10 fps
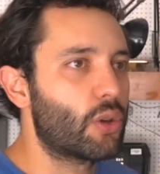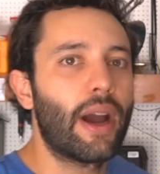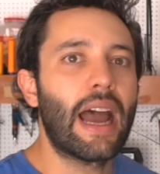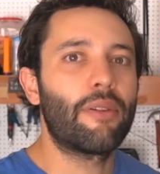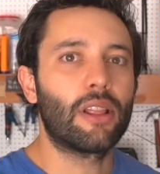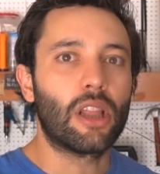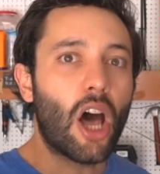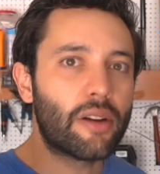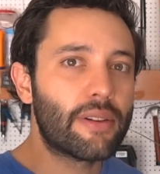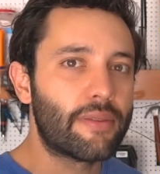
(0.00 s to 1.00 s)
So I have a
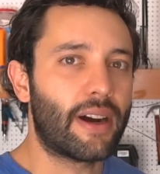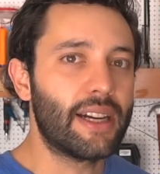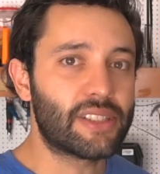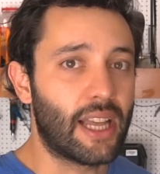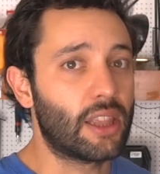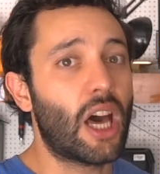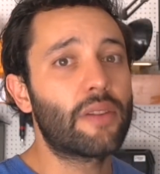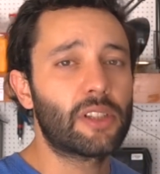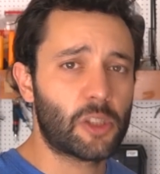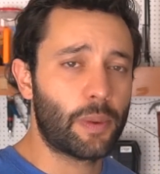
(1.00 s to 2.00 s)
lot of advice, a lot
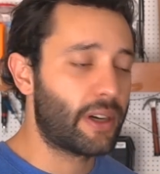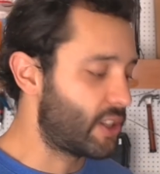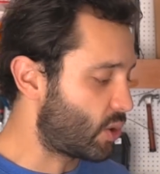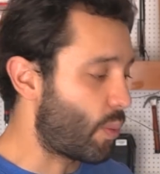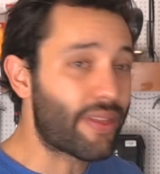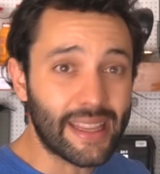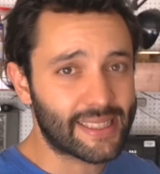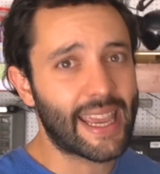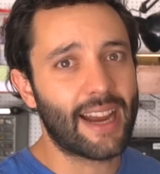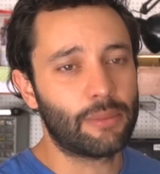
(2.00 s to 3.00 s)
of experience with these
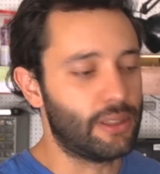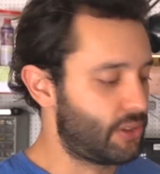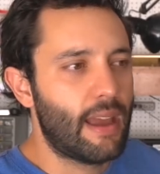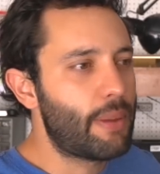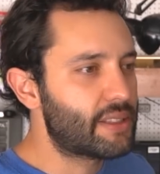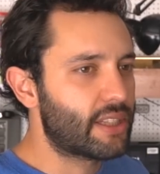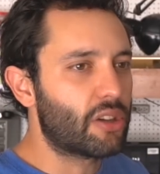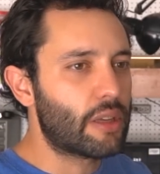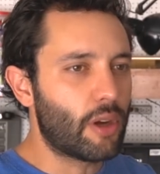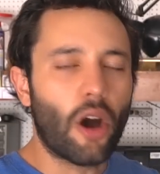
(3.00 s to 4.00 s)
cameras. And basically I'll
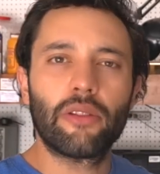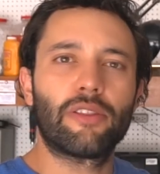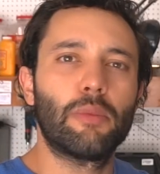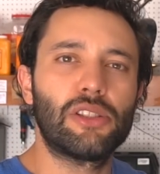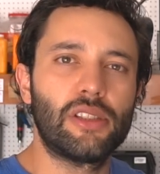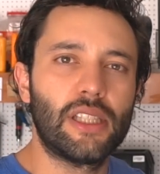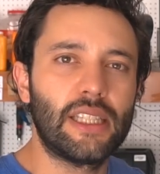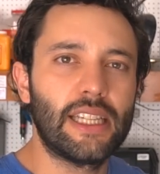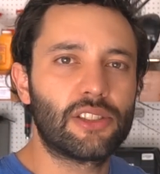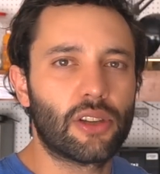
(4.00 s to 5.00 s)
give you all the information you
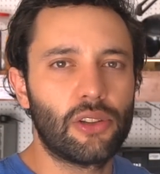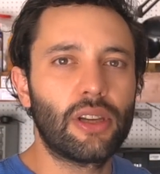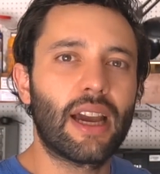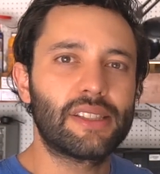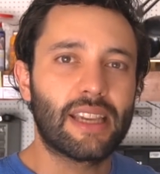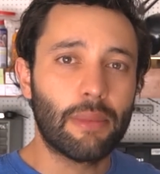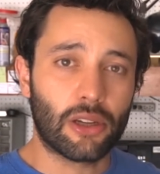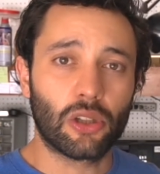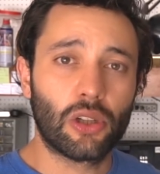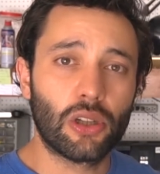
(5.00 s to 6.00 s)
need so you guys can make
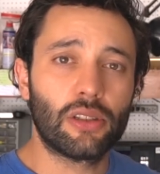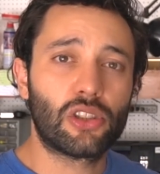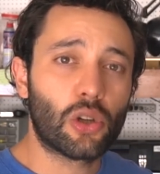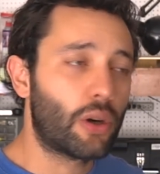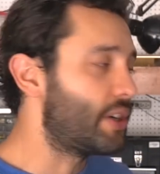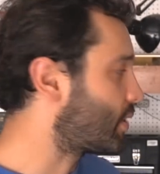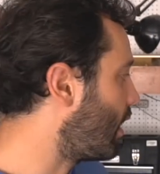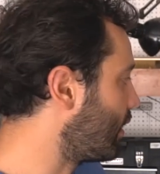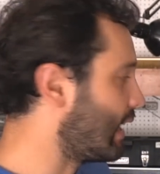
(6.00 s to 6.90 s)
a good choice on